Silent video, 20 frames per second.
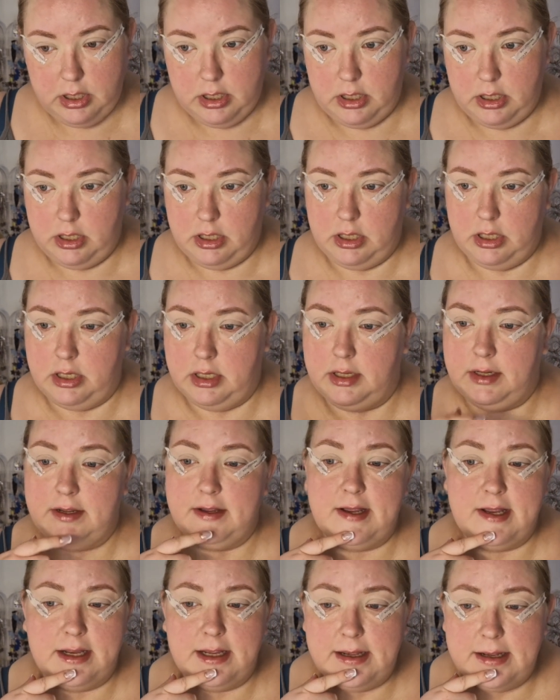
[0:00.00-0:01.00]

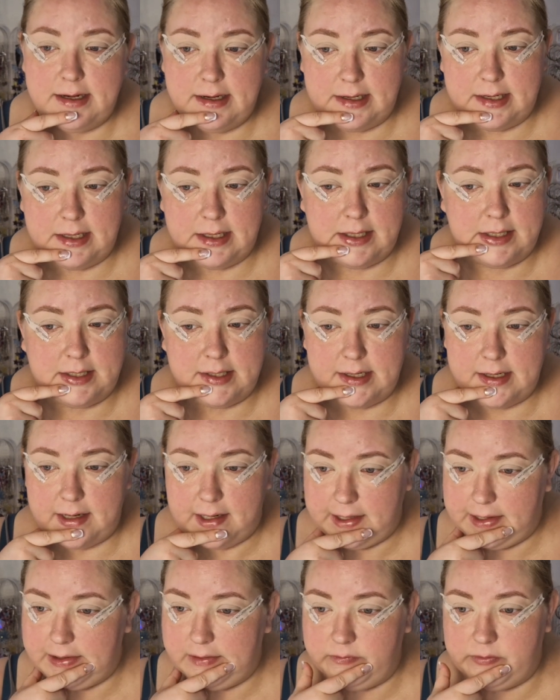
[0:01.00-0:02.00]
and then I
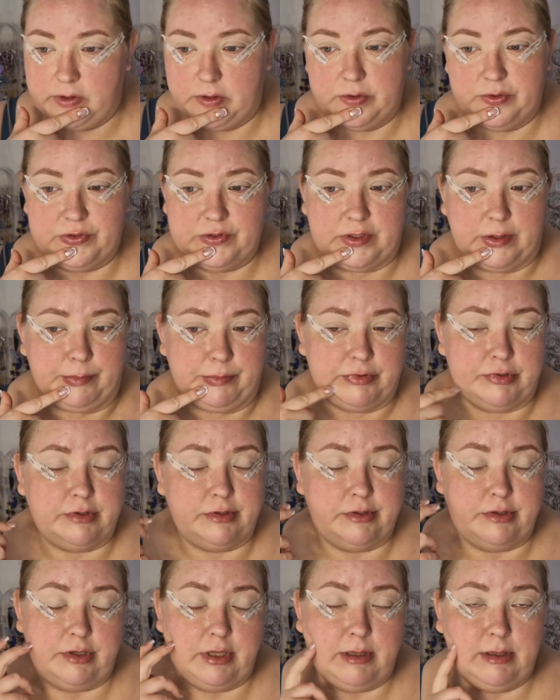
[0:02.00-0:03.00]
give you some
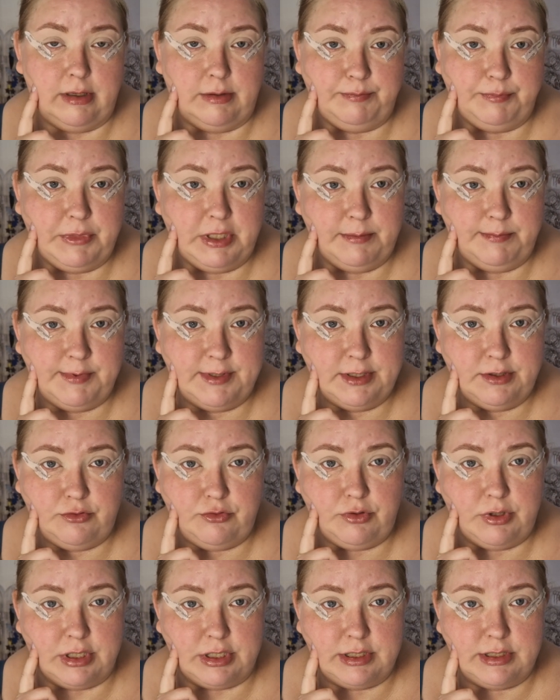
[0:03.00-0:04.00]
tips and
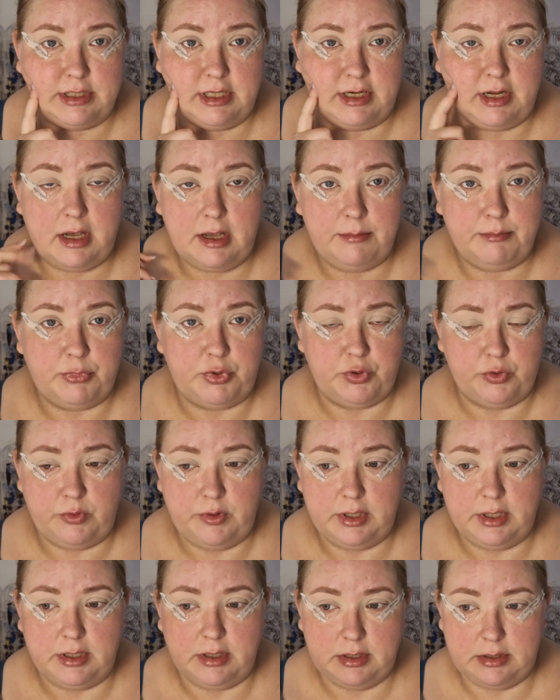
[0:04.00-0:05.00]
tricks that I'm
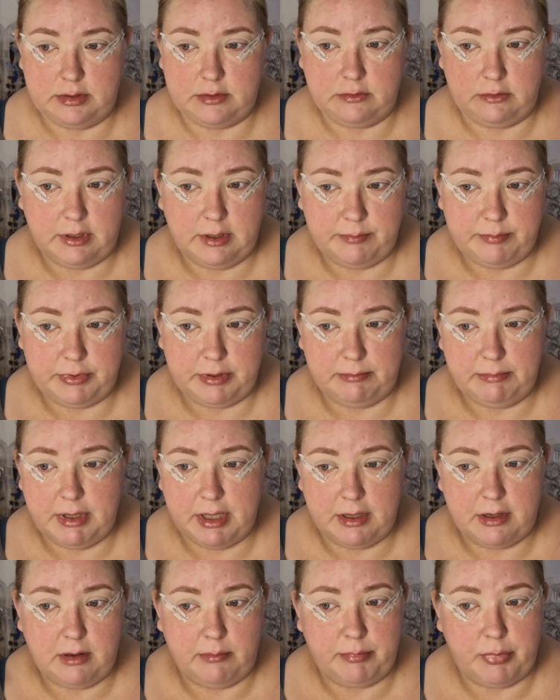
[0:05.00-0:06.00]
doing to keep the
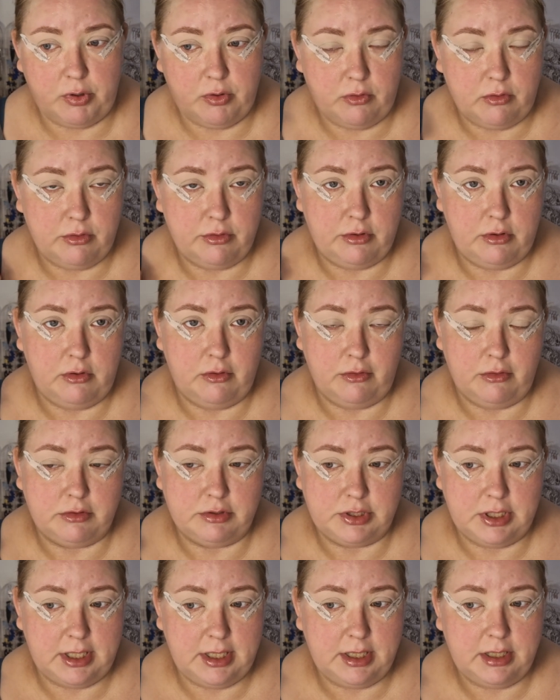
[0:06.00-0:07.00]
makeup on all
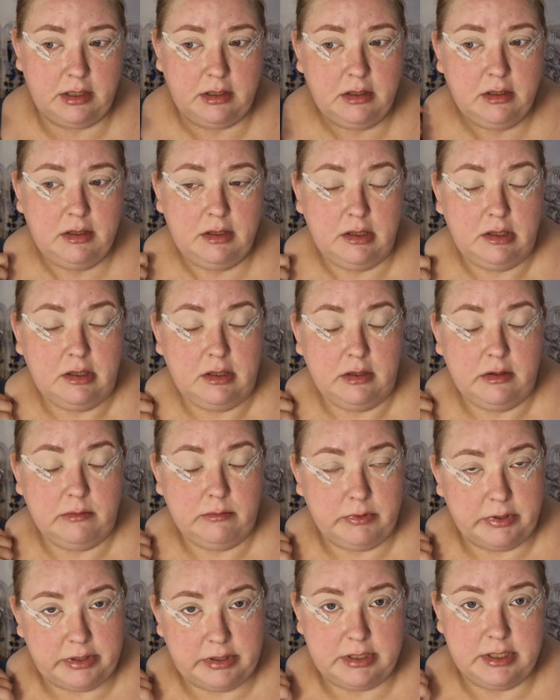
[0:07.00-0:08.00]
day
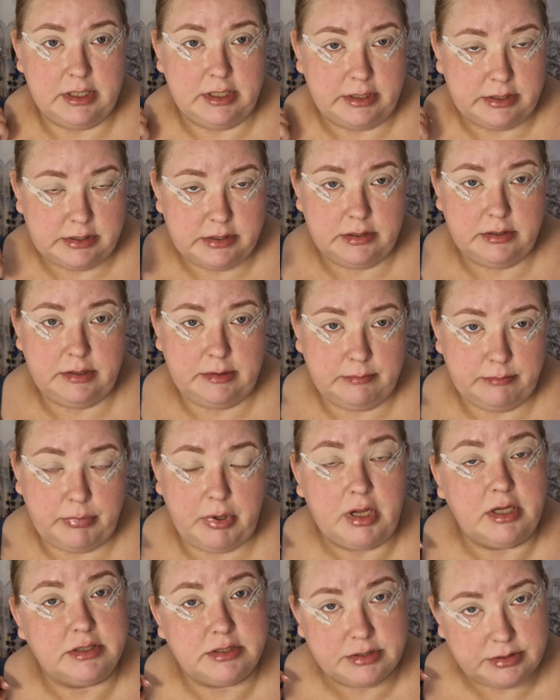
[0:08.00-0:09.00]
with these
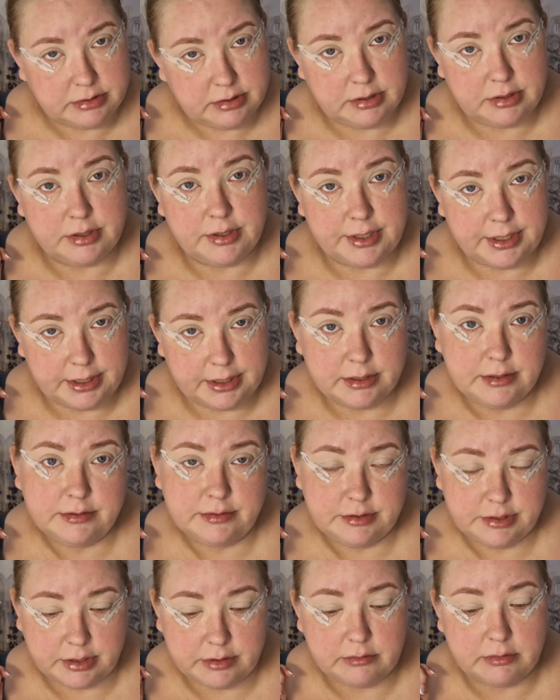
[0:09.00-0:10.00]
plus 30
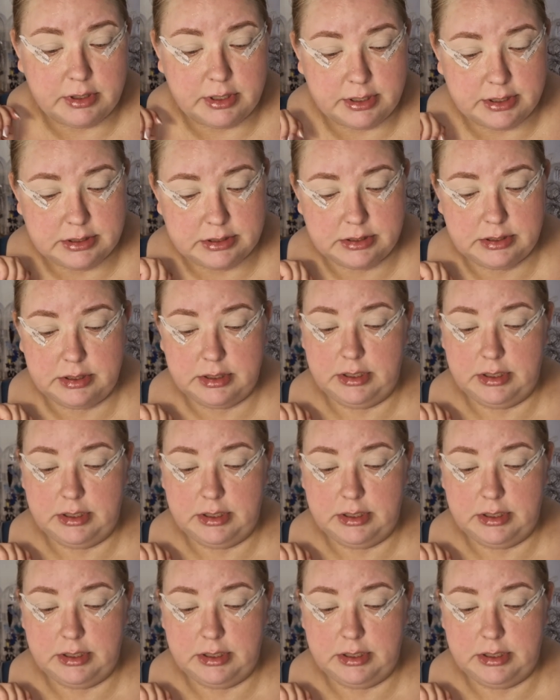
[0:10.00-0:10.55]
degrees